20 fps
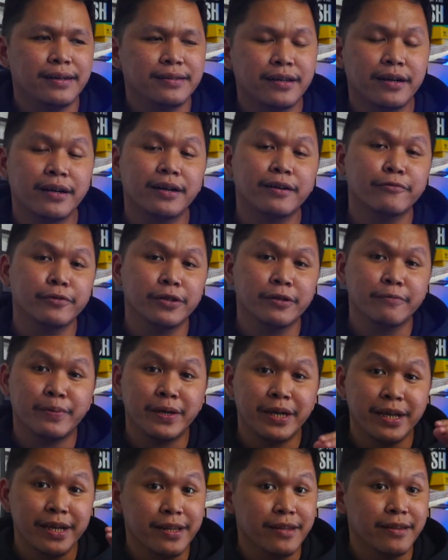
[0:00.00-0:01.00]
there will
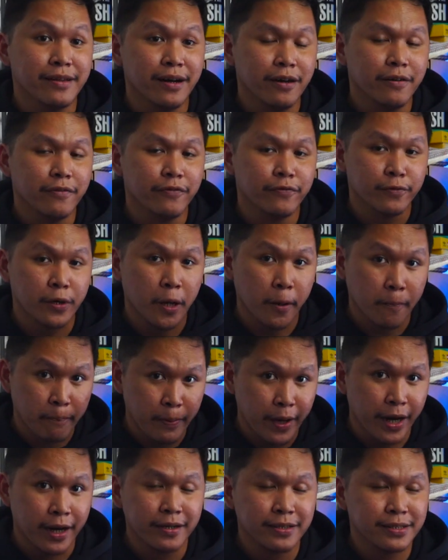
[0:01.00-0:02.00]
be enough
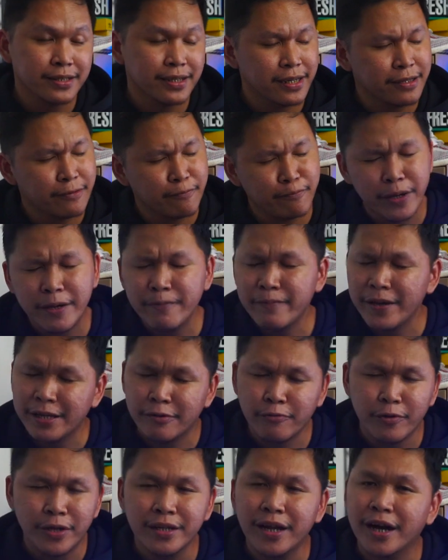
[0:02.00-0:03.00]
pairs, it
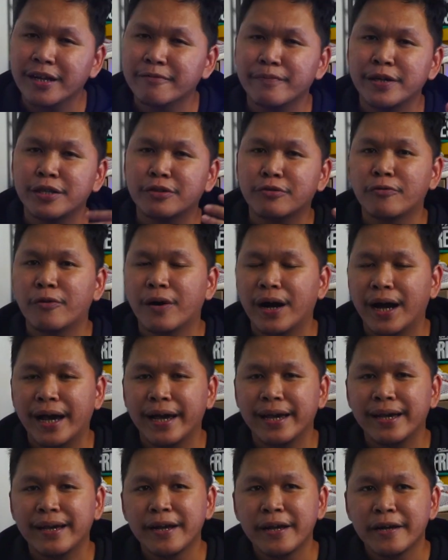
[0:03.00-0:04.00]
will not be too
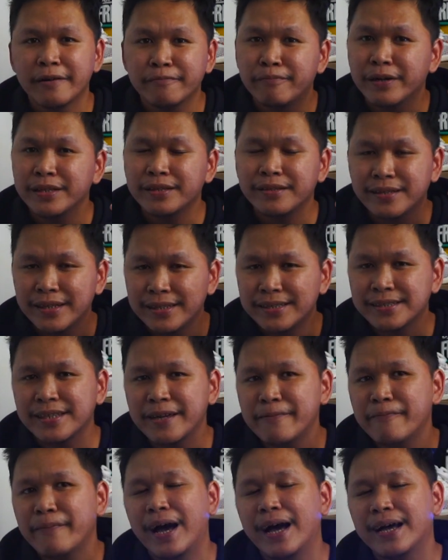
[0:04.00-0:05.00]
high, but
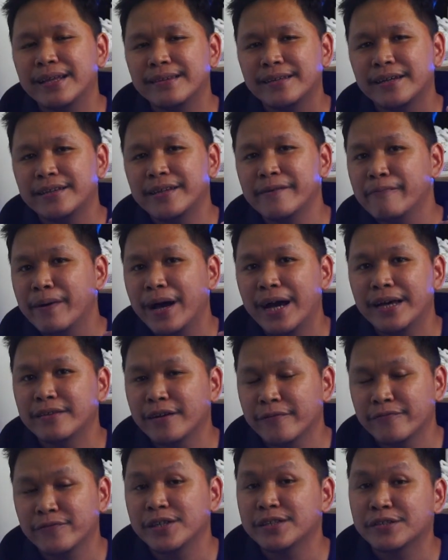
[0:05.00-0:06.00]
the
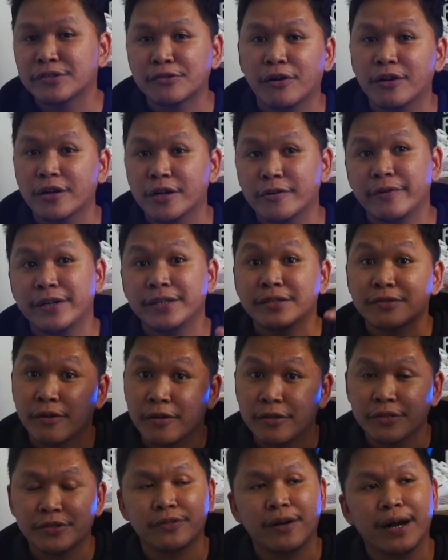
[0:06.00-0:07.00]
demand of this colorway is
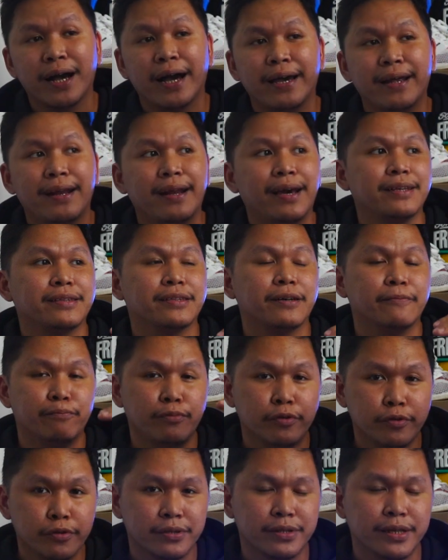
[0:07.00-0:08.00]
also high, like the
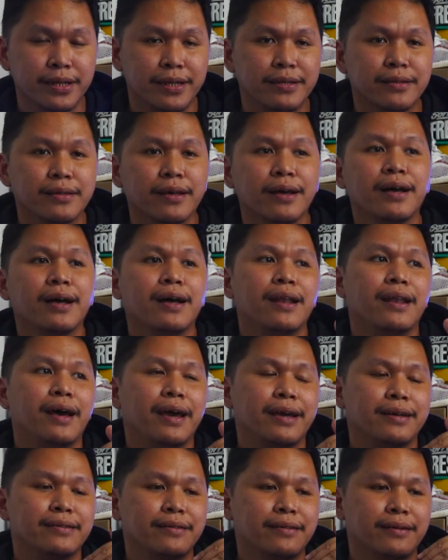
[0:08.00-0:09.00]
blue tint,
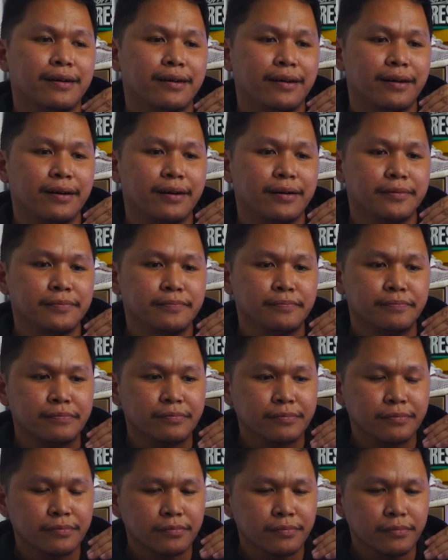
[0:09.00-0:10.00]
like the
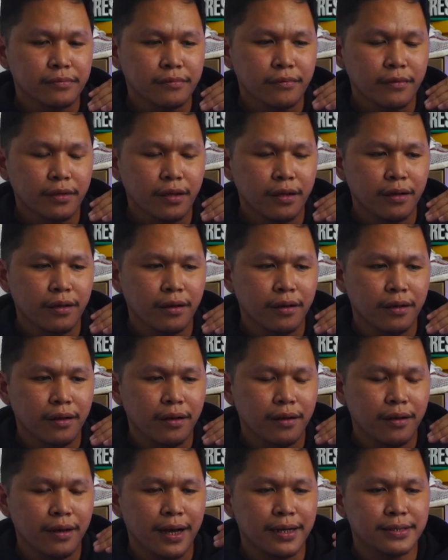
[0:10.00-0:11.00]

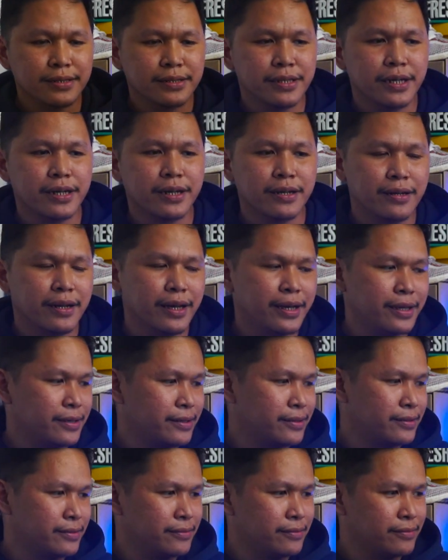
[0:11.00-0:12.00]
last year, like
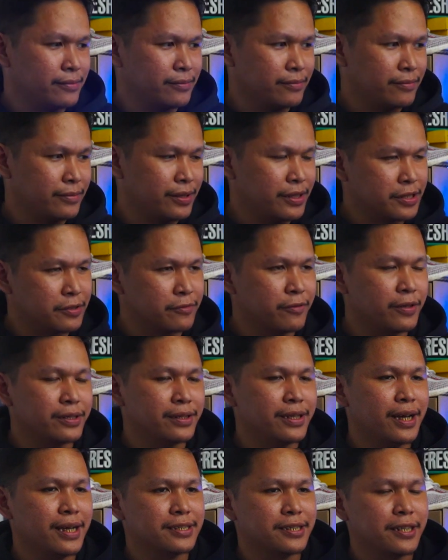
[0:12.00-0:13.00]
this
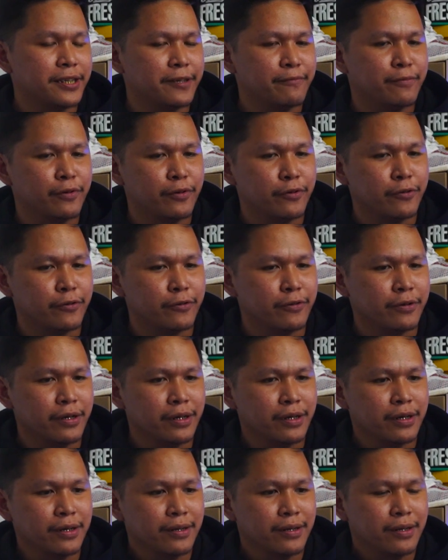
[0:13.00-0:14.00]
one, Dazzling Blue
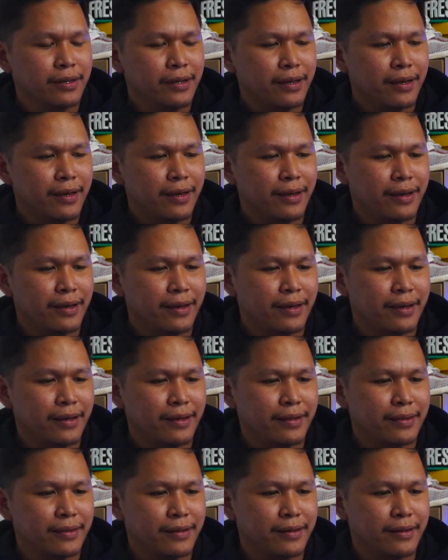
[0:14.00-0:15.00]

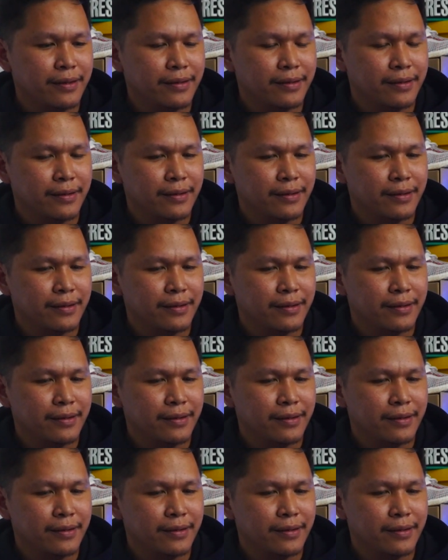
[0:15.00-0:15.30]
and